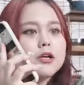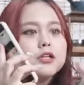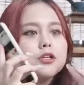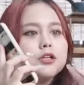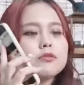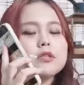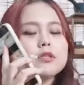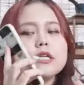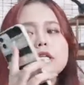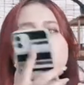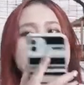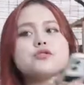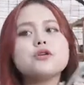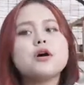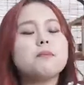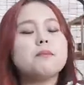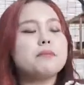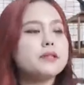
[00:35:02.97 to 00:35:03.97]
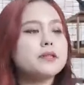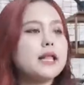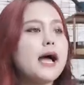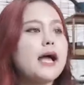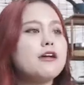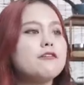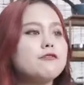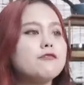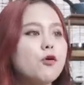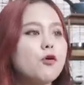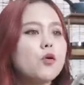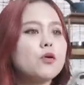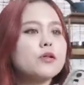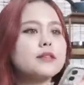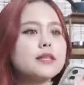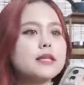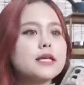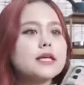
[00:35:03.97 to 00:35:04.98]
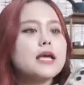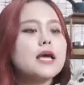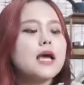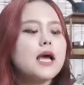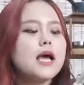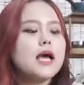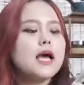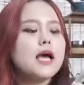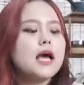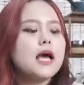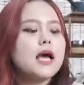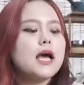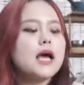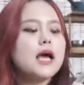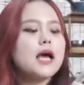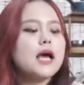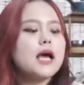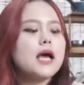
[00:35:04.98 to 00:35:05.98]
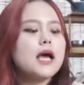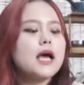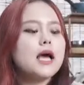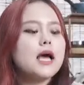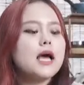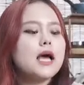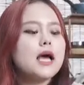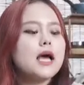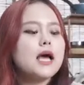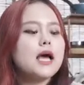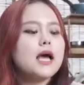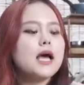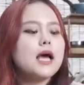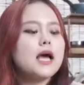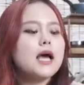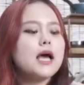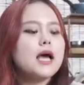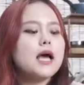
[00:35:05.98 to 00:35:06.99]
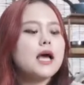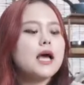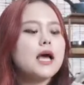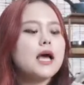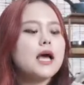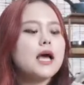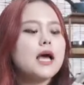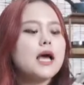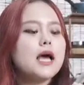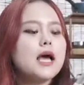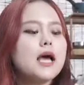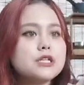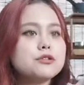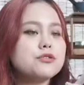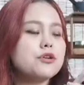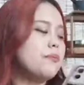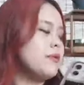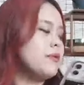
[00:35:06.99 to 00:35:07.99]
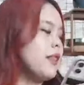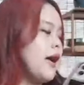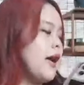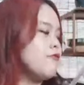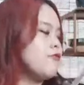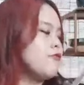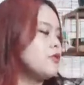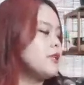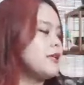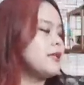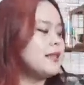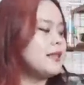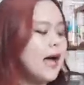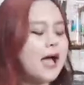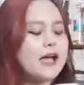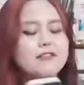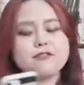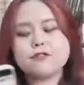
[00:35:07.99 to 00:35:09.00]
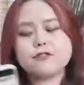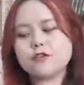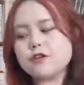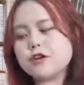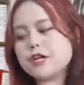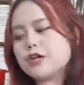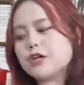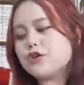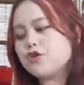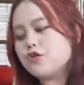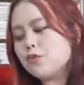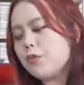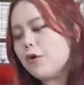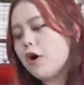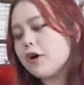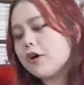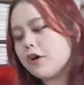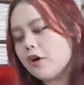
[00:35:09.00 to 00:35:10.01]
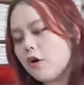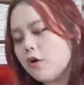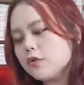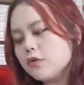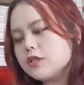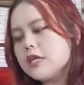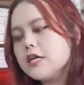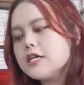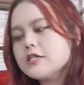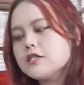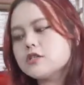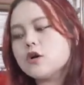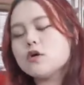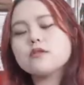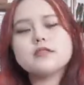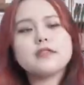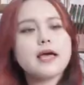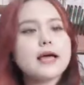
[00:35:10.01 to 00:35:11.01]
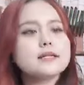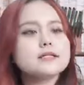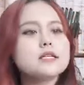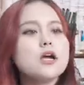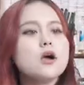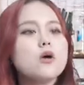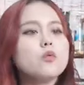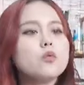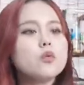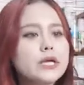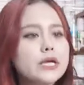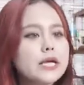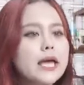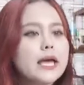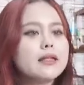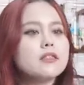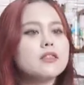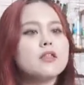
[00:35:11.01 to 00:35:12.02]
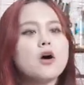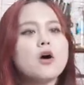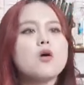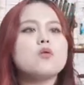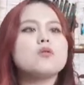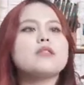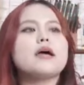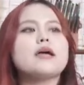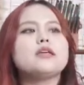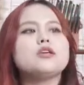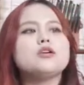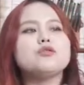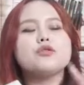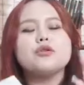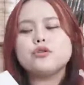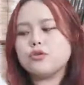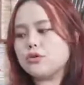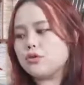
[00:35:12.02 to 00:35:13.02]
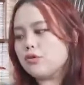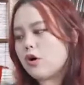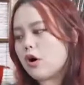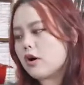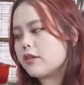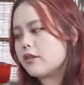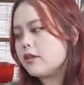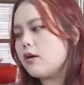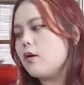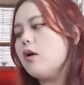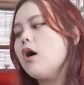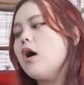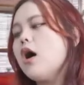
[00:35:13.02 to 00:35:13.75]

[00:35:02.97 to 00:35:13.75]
you need to apply for the live 30 okay you need to apply for the live 30 coupon code so that we can know that you you are the